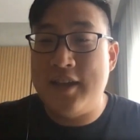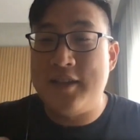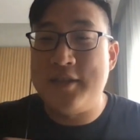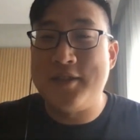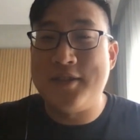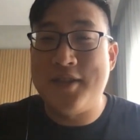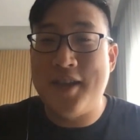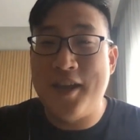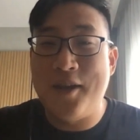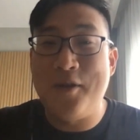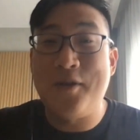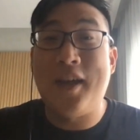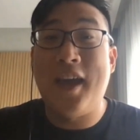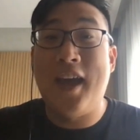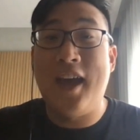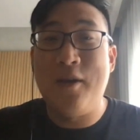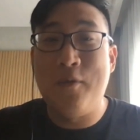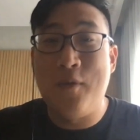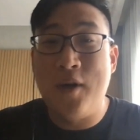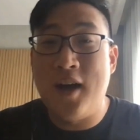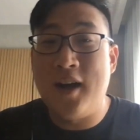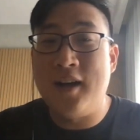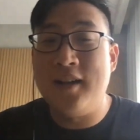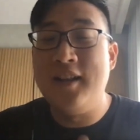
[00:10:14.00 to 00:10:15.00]
and say, okay,
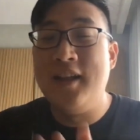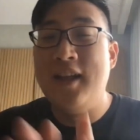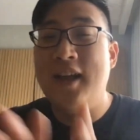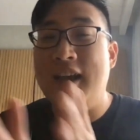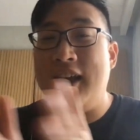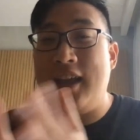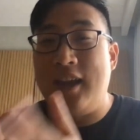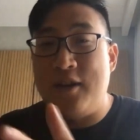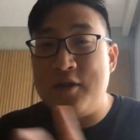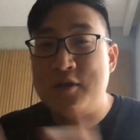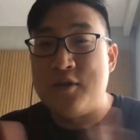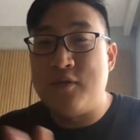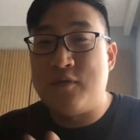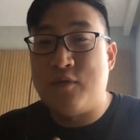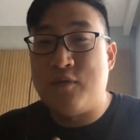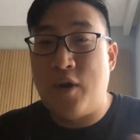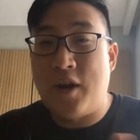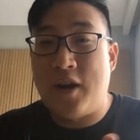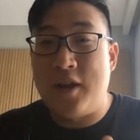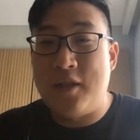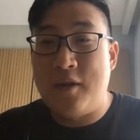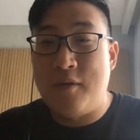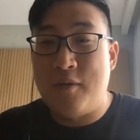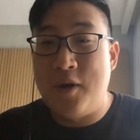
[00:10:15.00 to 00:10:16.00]
well, here's the
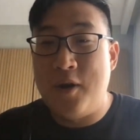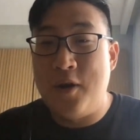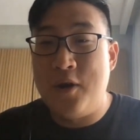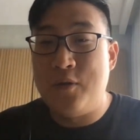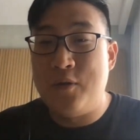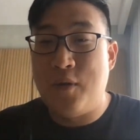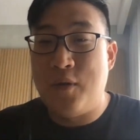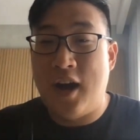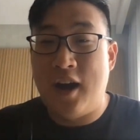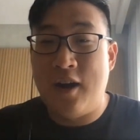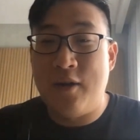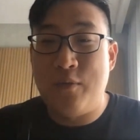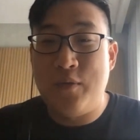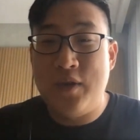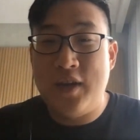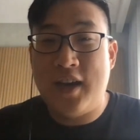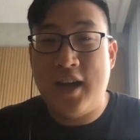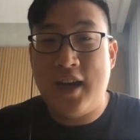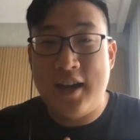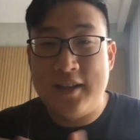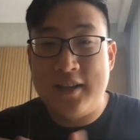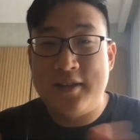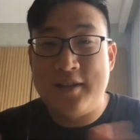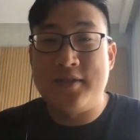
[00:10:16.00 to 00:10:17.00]
fork in the road where we
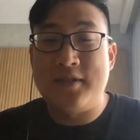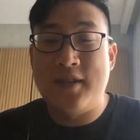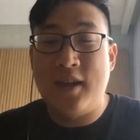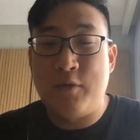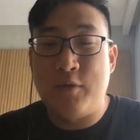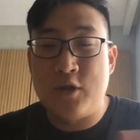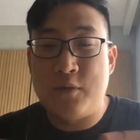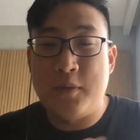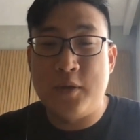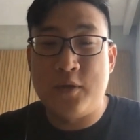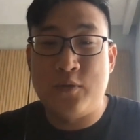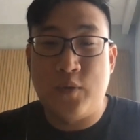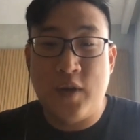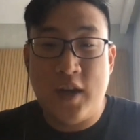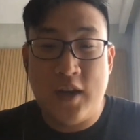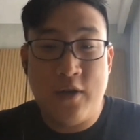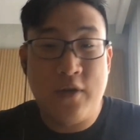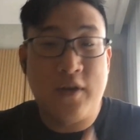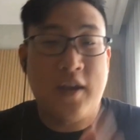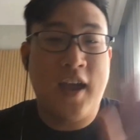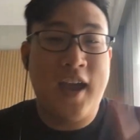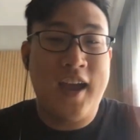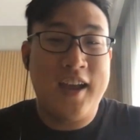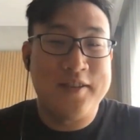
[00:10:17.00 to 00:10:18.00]
kind of distinguish between,
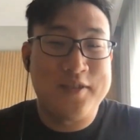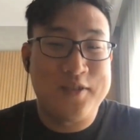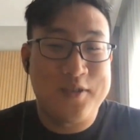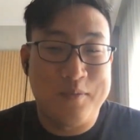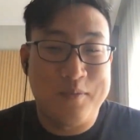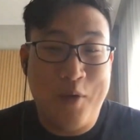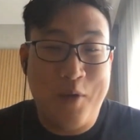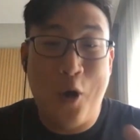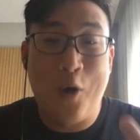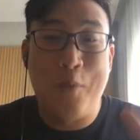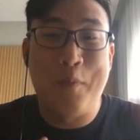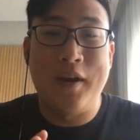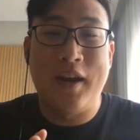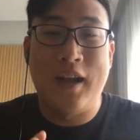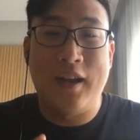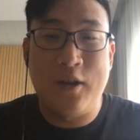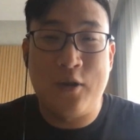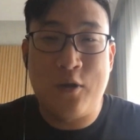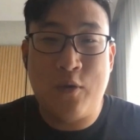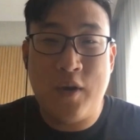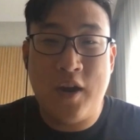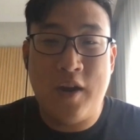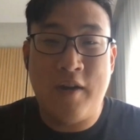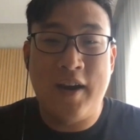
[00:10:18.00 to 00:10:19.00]
okay, some open-ended
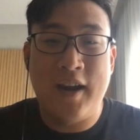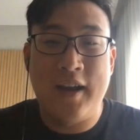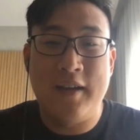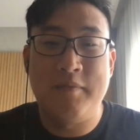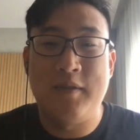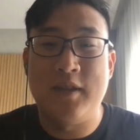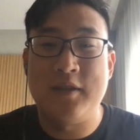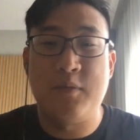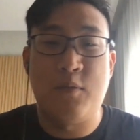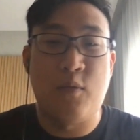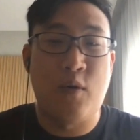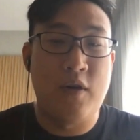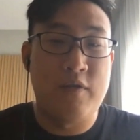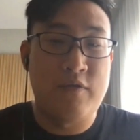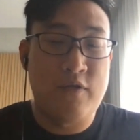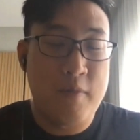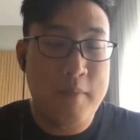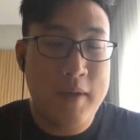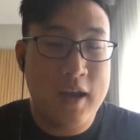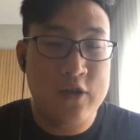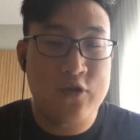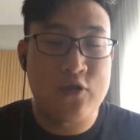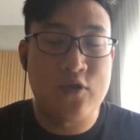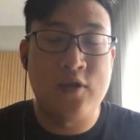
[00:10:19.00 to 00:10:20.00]
query that's more
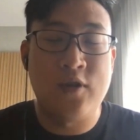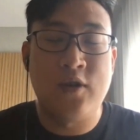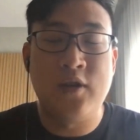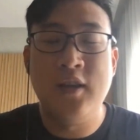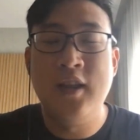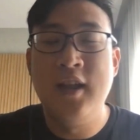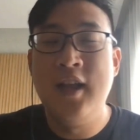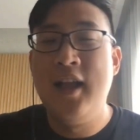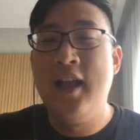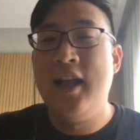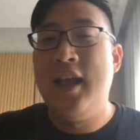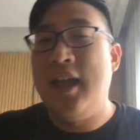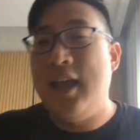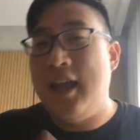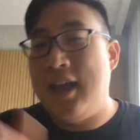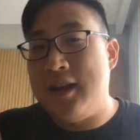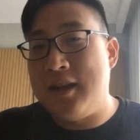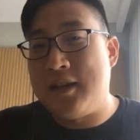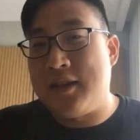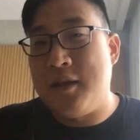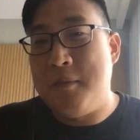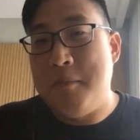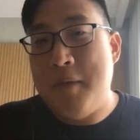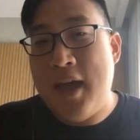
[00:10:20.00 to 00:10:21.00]
informational, and
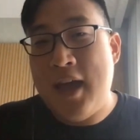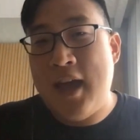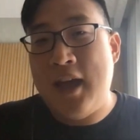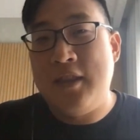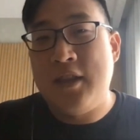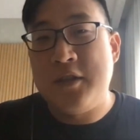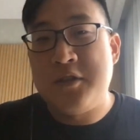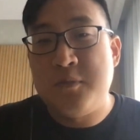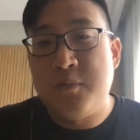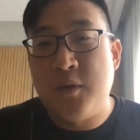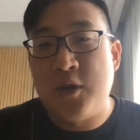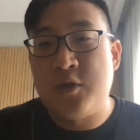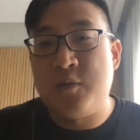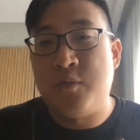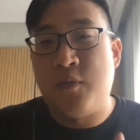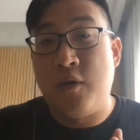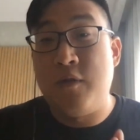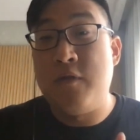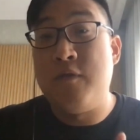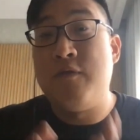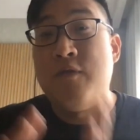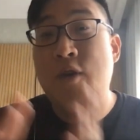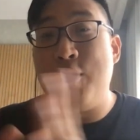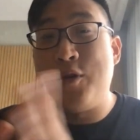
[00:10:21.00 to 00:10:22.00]
a command that's much more
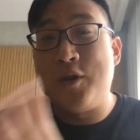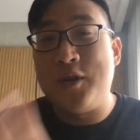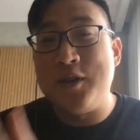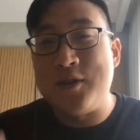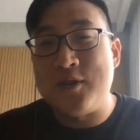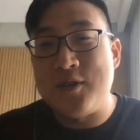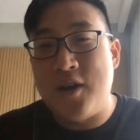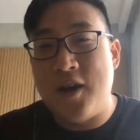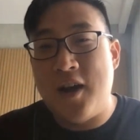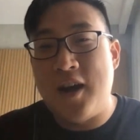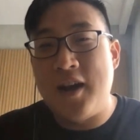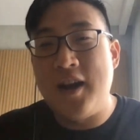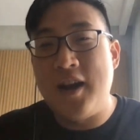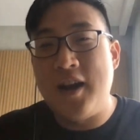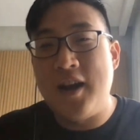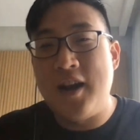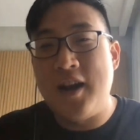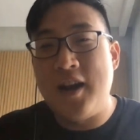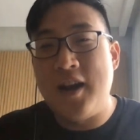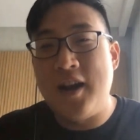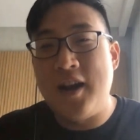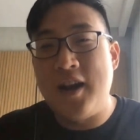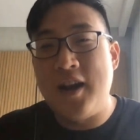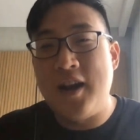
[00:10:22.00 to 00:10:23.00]
focused on
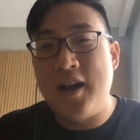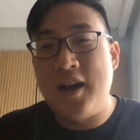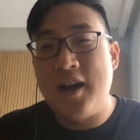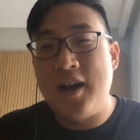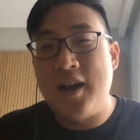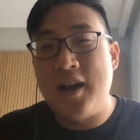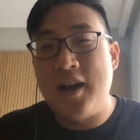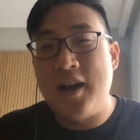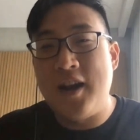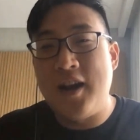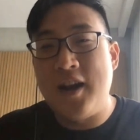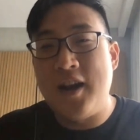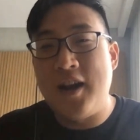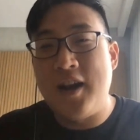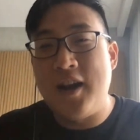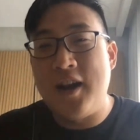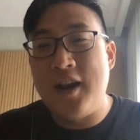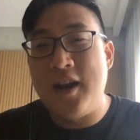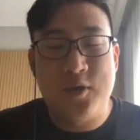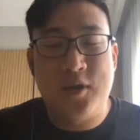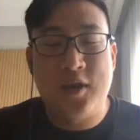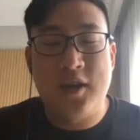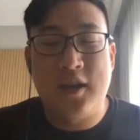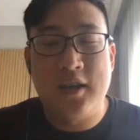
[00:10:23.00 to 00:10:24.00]
actual
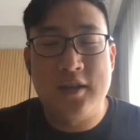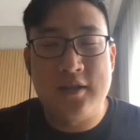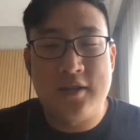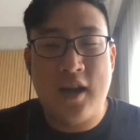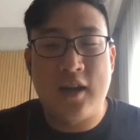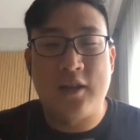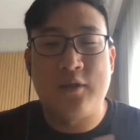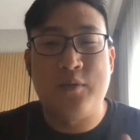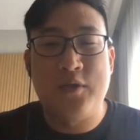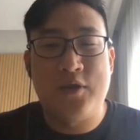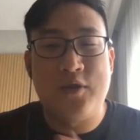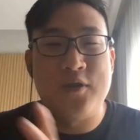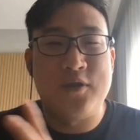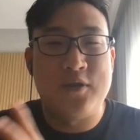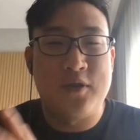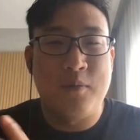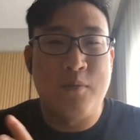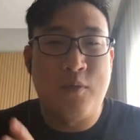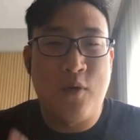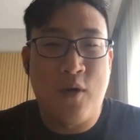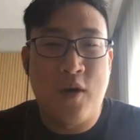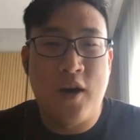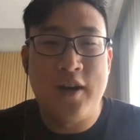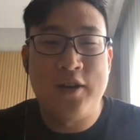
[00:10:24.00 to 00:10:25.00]
transactions you can conduct, which is the
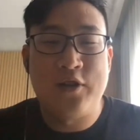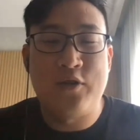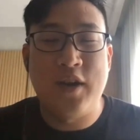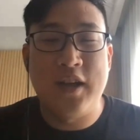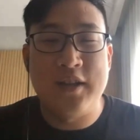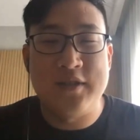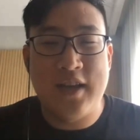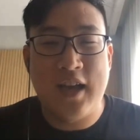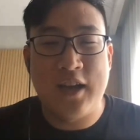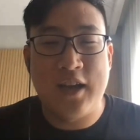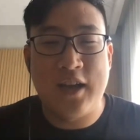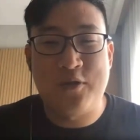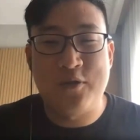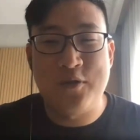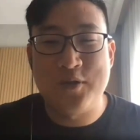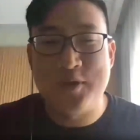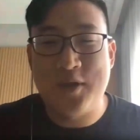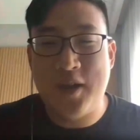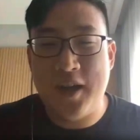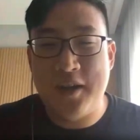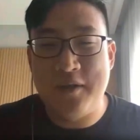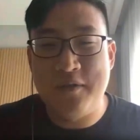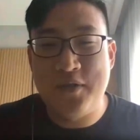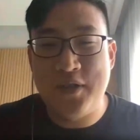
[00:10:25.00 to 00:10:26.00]
more transactional
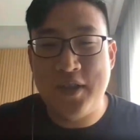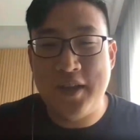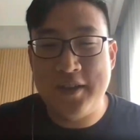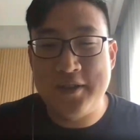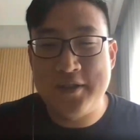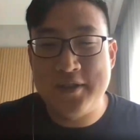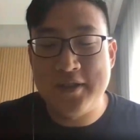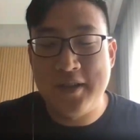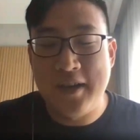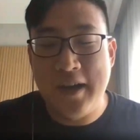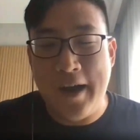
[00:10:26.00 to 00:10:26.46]
side of things.